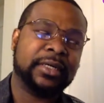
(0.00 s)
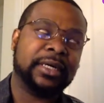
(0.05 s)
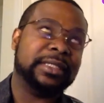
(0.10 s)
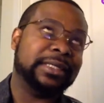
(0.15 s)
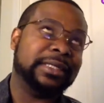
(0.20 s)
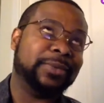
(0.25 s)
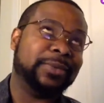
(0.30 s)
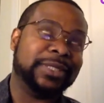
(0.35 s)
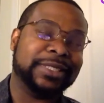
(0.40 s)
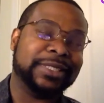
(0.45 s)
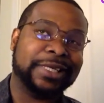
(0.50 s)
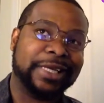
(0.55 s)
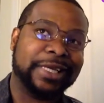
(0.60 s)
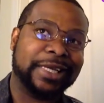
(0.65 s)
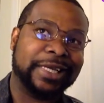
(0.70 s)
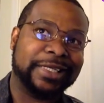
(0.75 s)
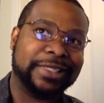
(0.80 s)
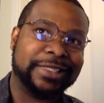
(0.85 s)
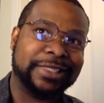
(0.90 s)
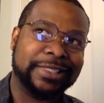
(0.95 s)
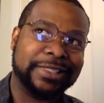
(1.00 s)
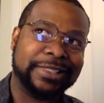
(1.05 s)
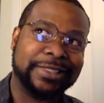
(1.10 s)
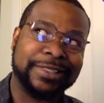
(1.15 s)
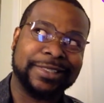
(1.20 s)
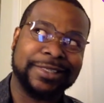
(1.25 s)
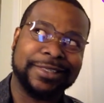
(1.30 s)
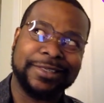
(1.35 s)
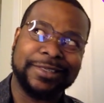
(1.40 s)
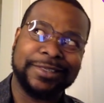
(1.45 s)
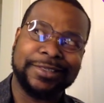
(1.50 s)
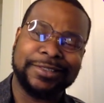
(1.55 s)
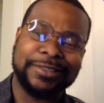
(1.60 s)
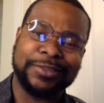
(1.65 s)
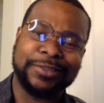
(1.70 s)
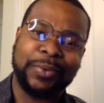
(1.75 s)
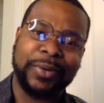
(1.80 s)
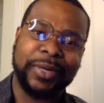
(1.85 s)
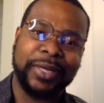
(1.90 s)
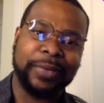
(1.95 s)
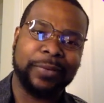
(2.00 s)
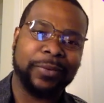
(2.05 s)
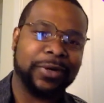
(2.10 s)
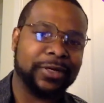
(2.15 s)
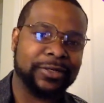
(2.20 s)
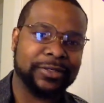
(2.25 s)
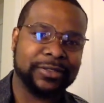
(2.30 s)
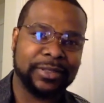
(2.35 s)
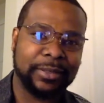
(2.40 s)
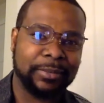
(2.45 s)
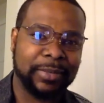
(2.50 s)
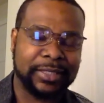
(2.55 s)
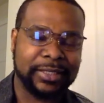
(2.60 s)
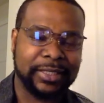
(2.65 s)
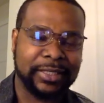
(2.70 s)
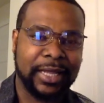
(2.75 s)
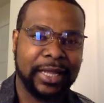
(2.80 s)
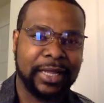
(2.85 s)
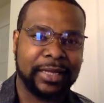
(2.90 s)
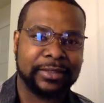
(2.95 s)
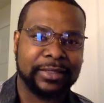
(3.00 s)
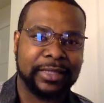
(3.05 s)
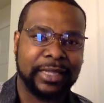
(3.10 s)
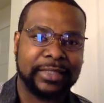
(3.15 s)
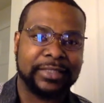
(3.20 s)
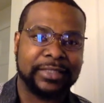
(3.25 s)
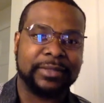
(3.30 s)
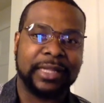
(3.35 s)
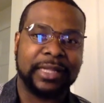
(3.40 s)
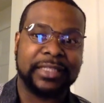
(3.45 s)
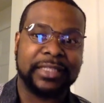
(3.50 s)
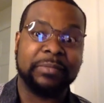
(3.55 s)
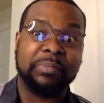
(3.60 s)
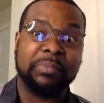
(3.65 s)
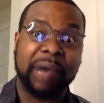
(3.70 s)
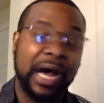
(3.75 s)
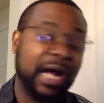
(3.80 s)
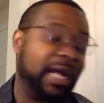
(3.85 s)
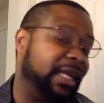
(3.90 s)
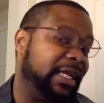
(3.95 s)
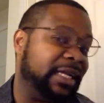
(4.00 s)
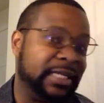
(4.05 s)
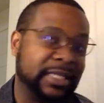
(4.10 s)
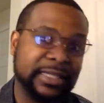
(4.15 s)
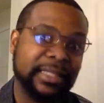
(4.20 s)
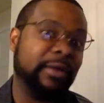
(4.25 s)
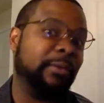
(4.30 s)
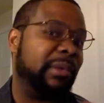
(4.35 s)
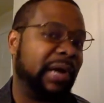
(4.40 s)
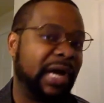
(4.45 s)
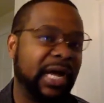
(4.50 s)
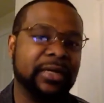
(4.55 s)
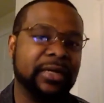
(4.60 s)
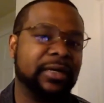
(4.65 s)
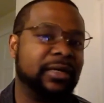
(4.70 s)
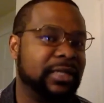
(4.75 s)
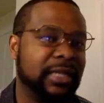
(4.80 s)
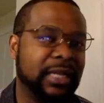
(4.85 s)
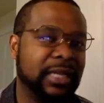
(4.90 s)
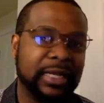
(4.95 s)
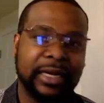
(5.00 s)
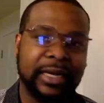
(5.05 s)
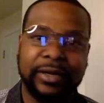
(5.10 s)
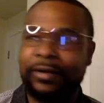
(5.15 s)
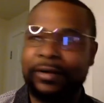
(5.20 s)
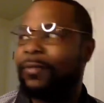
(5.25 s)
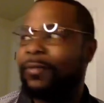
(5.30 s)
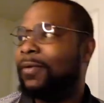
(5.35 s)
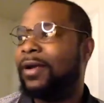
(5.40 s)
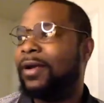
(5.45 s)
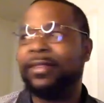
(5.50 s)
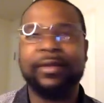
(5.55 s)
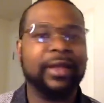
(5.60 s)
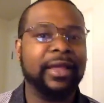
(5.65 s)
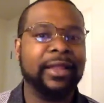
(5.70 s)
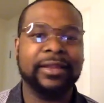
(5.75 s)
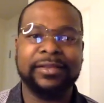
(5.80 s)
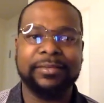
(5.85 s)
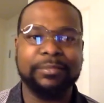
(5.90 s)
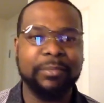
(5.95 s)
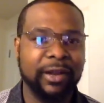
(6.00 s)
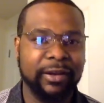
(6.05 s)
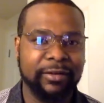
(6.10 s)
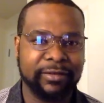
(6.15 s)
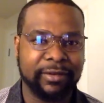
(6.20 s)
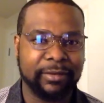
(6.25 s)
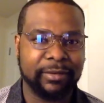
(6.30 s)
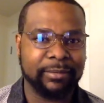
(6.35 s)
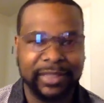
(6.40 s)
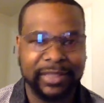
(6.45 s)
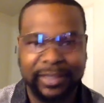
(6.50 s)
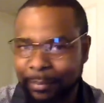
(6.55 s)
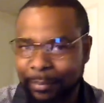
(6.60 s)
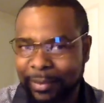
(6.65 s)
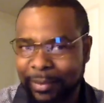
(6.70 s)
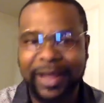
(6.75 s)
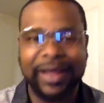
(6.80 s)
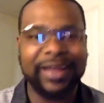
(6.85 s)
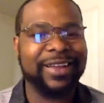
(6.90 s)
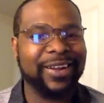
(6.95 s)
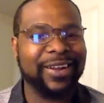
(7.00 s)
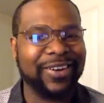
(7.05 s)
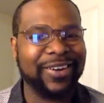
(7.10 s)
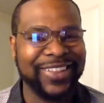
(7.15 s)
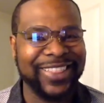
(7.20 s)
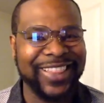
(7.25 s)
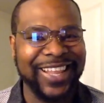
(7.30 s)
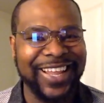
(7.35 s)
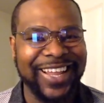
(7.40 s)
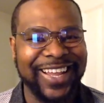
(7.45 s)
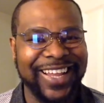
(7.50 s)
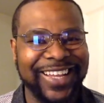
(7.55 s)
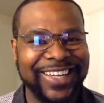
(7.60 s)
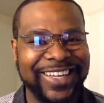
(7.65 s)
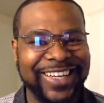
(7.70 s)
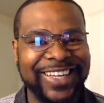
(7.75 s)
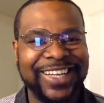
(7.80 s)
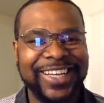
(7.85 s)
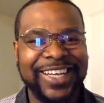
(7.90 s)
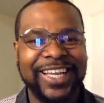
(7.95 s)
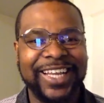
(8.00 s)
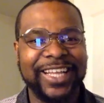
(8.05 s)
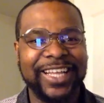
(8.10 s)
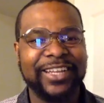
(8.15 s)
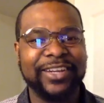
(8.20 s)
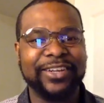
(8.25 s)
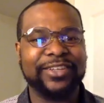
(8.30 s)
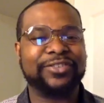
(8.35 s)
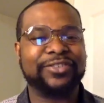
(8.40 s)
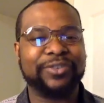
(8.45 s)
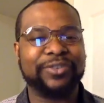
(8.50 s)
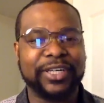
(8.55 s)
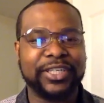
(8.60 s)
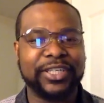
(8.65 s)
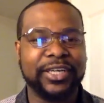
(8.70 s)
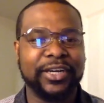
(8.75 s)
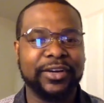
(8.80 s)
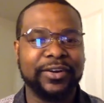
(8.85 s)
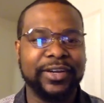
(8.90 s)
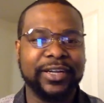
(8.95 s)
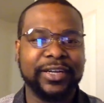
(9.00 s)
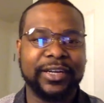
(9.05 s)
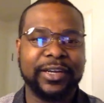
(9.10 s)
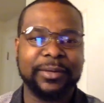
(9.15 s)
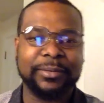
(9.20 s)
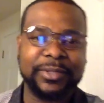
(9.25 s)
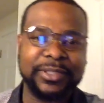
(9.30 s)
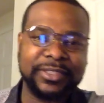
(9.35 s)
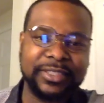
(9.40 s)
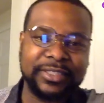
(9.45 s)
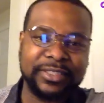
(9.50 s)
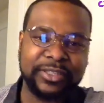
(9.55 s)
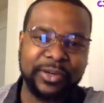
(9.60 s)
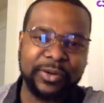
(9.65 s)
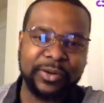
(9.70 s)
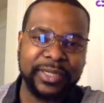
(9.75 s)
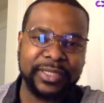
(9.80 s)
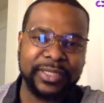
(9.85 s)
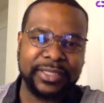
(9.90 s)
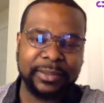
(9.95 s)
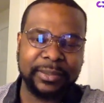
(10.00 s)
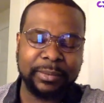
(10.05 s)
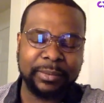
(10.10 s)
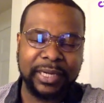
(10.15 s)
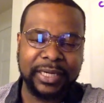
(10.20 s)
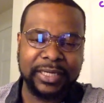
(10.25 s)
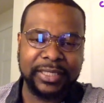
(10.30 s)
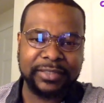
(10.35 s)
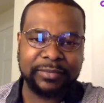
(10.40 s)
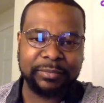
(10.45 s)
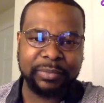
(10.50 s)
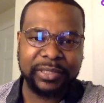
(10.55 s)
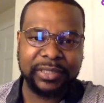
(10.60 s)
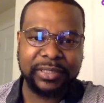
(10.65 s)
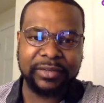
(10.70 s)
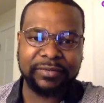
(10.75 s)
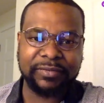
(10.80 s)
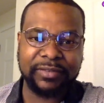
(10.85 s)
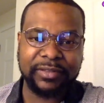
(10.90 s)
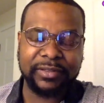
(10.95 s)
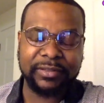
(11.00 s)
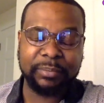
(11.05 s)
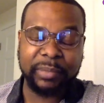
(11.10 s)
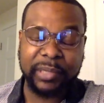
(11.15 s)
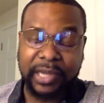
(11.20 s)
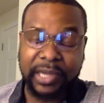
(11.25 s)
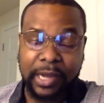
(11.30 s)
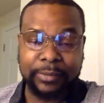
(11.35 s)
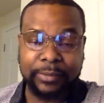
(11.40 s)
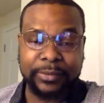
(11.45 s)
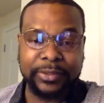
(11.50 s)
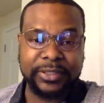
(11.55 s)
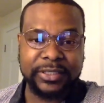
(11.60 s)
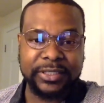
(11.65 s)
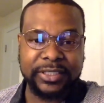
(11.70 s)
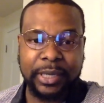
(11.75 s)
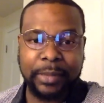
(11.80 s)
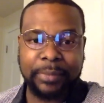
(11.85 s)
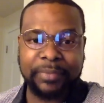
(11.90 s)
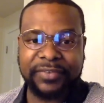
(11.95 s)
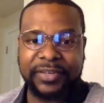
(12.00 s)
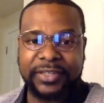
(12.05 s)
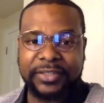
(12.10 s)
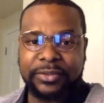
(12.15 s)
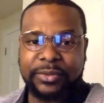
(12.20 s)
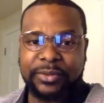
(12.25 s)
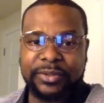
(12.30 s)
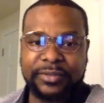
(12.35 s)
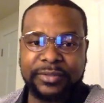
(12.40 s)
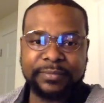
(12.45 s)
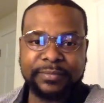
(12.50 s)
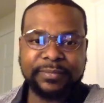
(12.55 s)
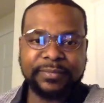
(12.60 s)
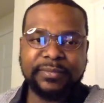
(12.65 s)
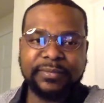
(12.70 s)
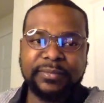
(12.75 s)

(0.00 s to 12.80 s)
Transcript: I think what 18 to 21 or something like that. That's buying. They're buying online. I don't know where they're getting this money from, but they're buying online, and their discretionary income is going into the pockets of the big commerce and Shopify stores.